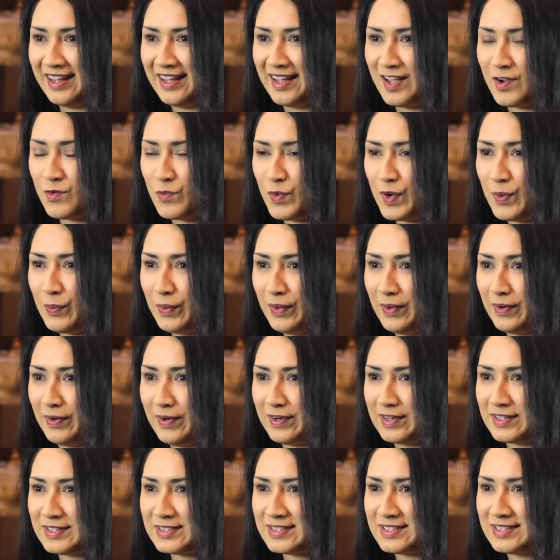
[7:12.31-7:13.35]
and we were
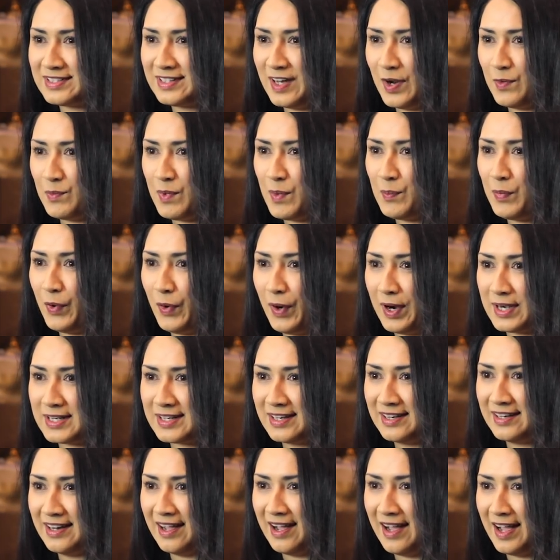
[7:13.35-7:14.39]
just, I remember our
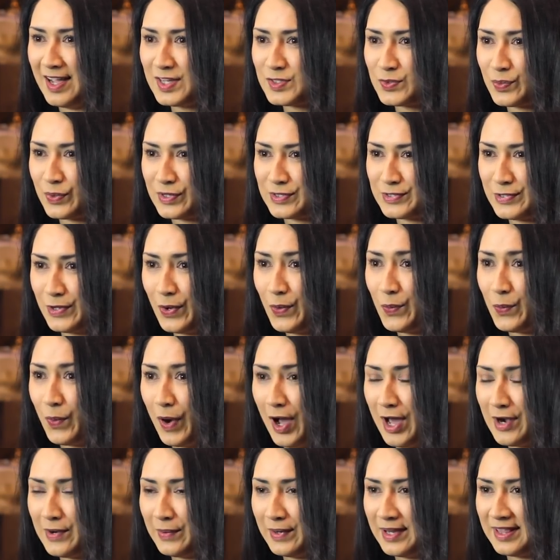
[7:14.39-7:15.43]
eyes were so
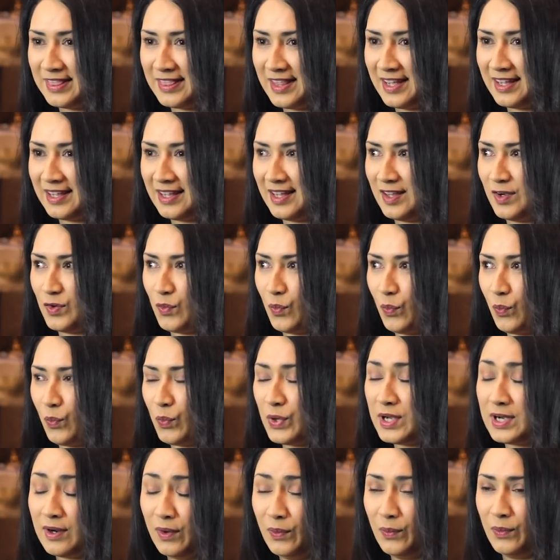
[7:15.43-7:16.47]
watery and thinking,
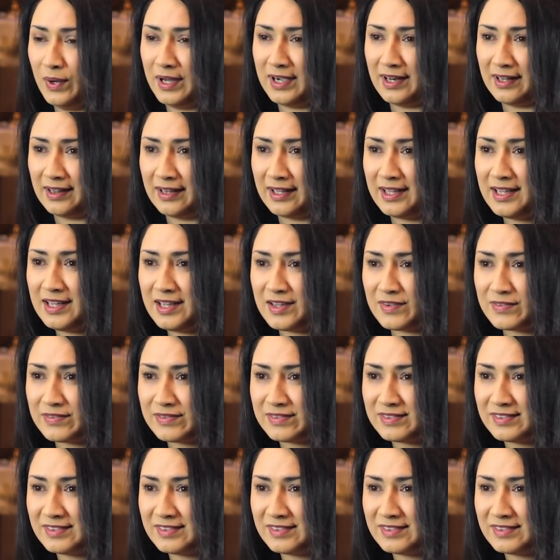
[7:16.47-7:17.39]
we don't want to leave.